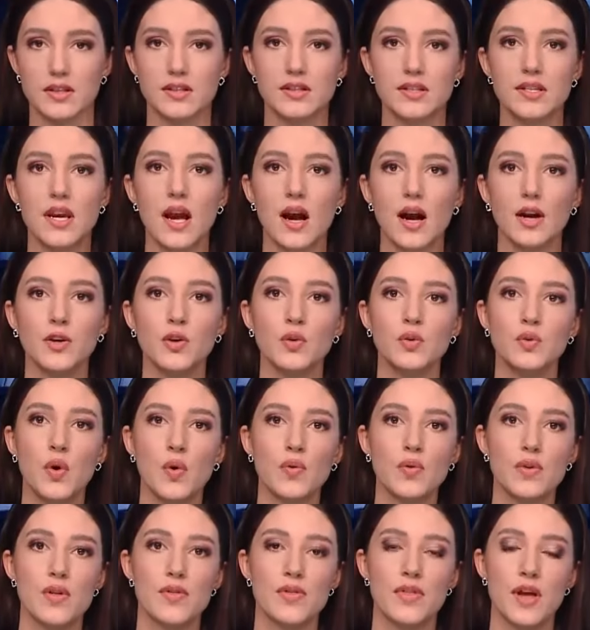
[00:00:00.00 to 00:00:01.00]
DIU
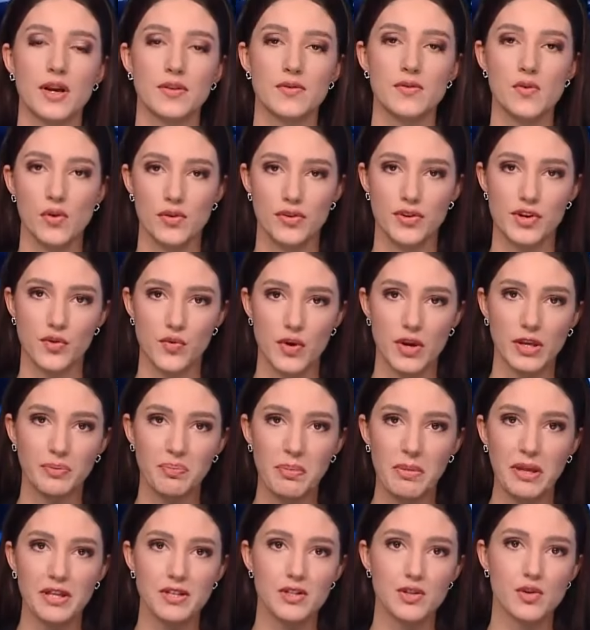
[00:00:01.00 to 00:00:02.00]
noted that North
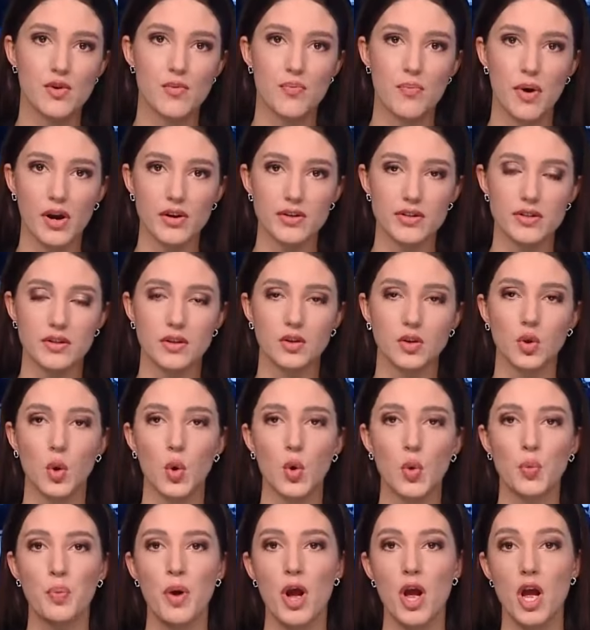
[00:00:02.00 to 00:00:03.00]
Korean military personnel
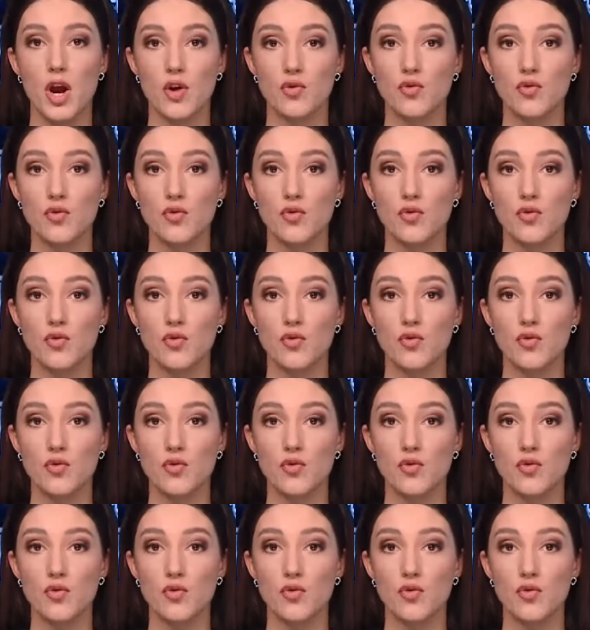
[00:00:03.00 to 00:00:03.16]
whom